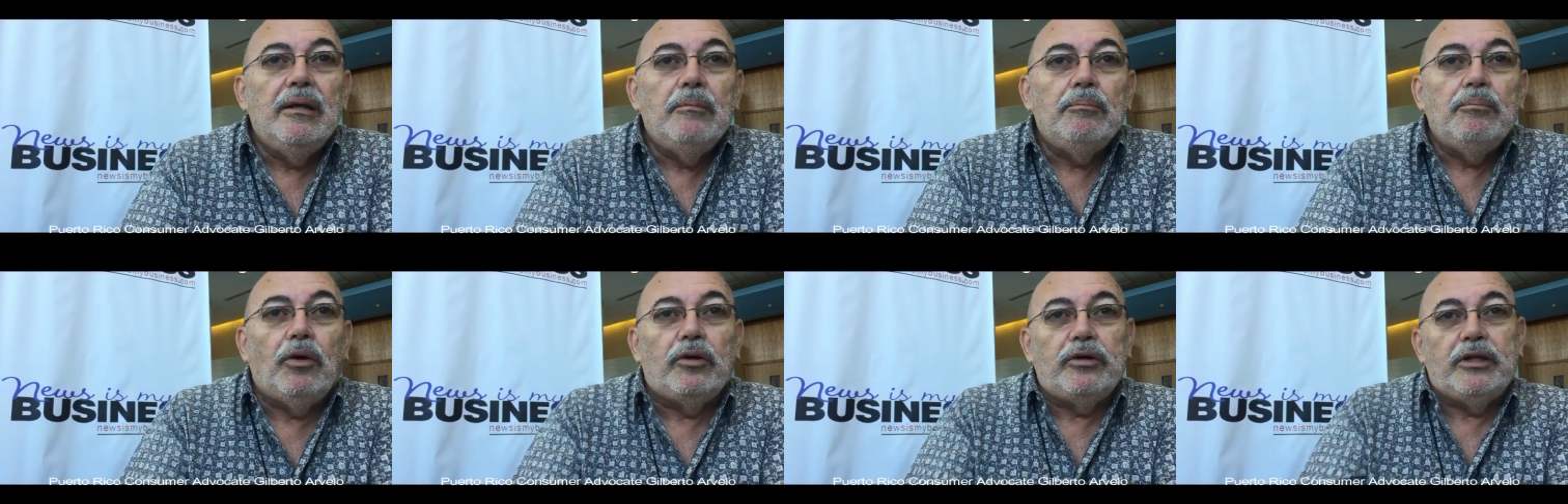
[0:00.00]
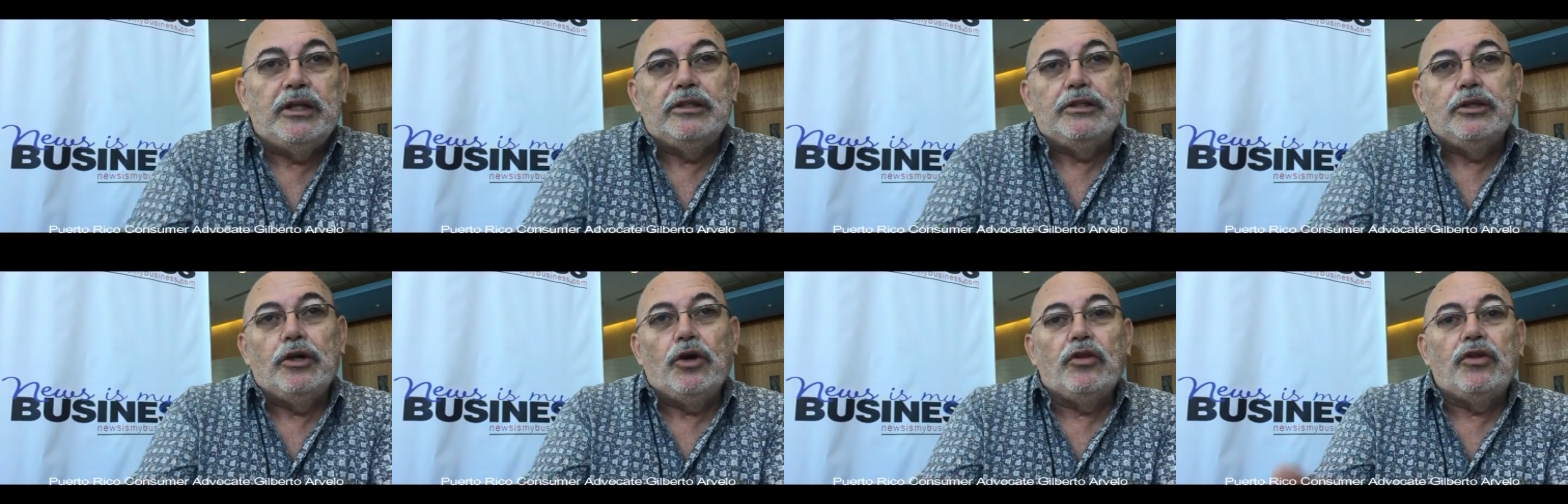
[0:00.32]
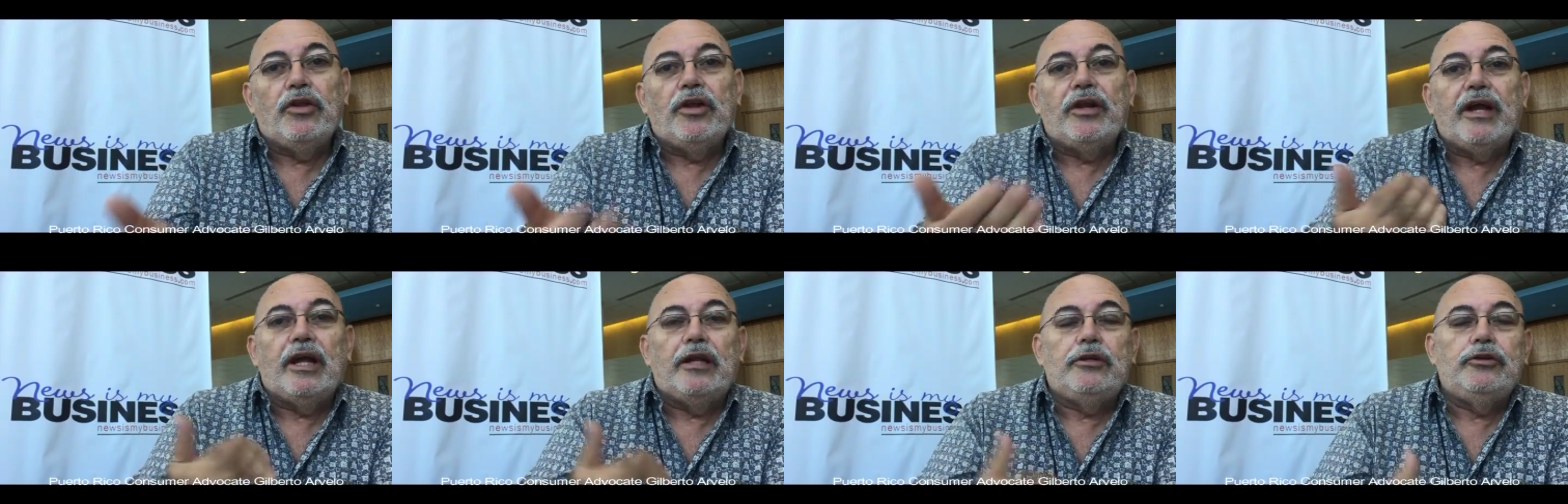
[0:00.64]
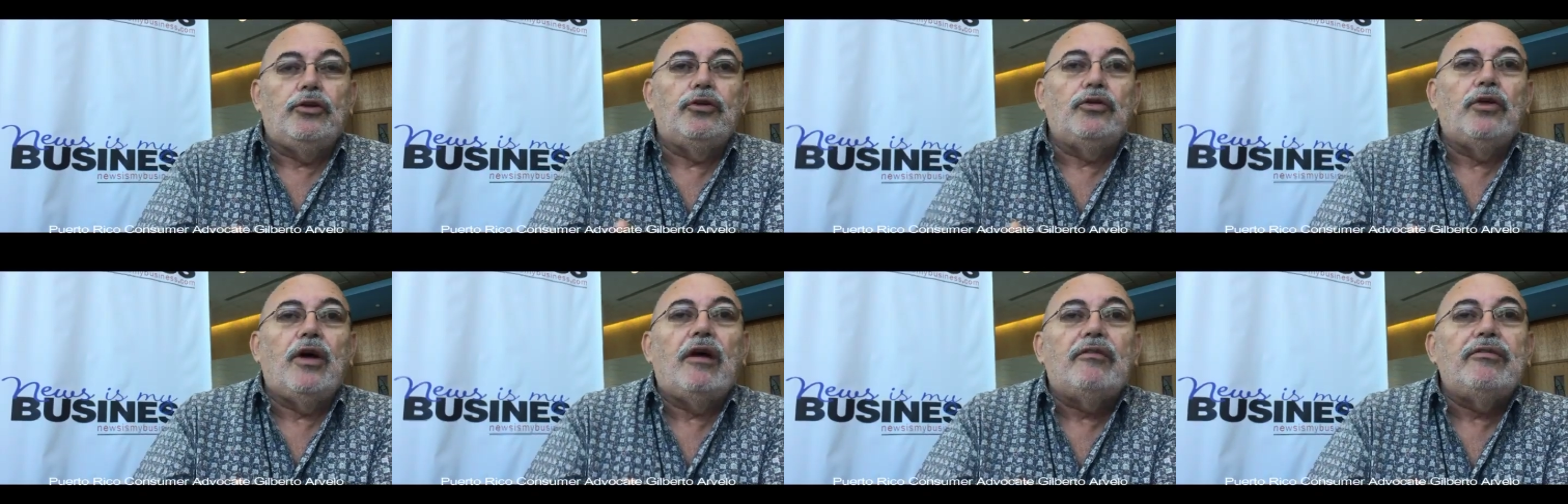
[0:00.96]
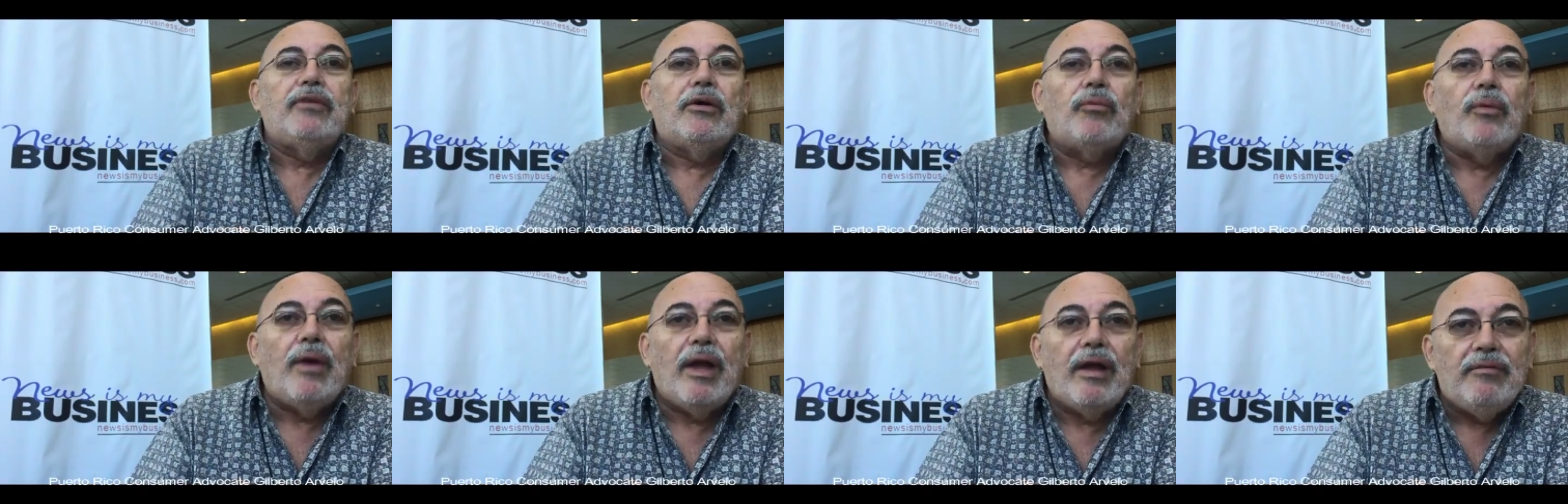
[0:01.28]
But in the other hand, you don't have
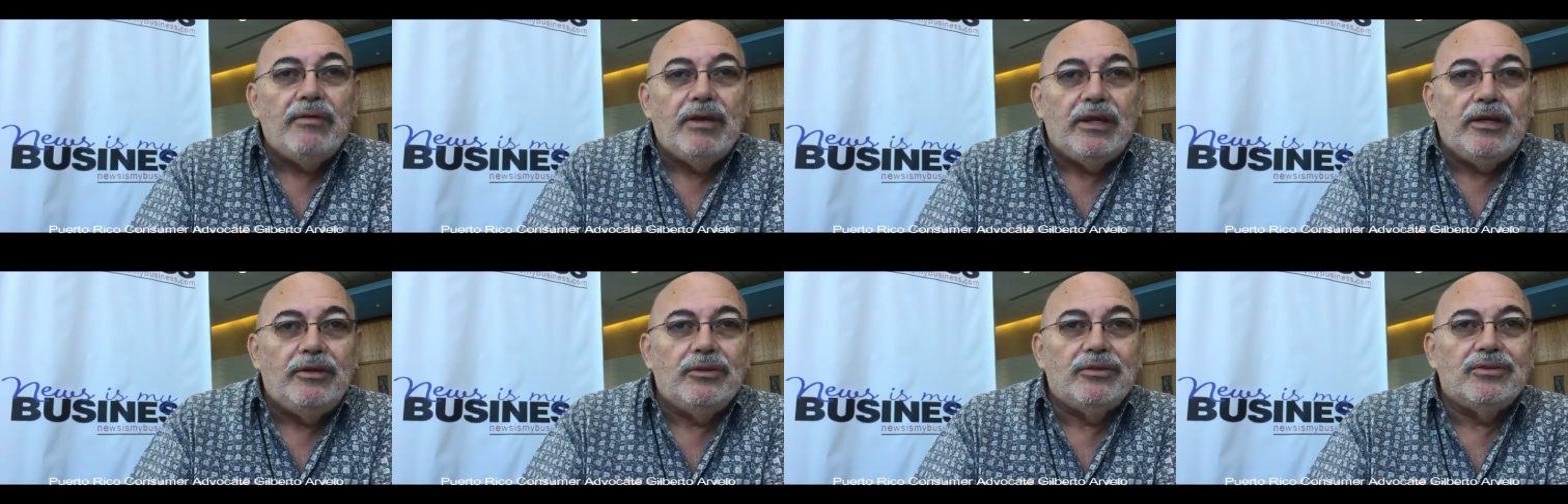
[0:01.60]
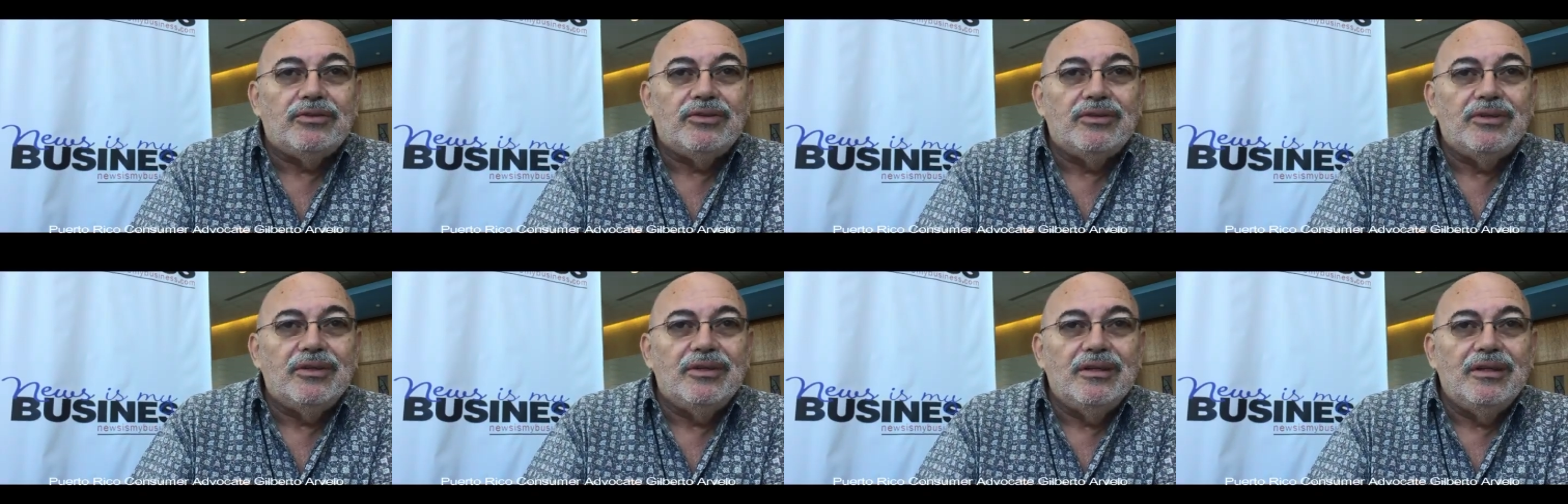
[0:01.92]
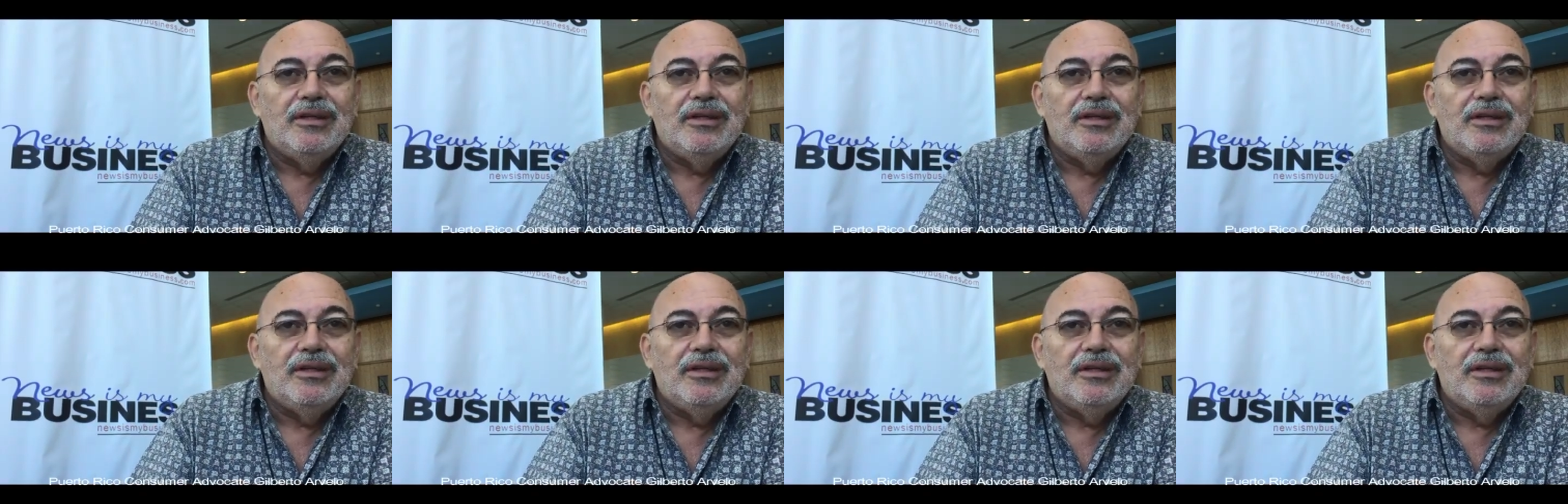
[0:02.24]
the revenues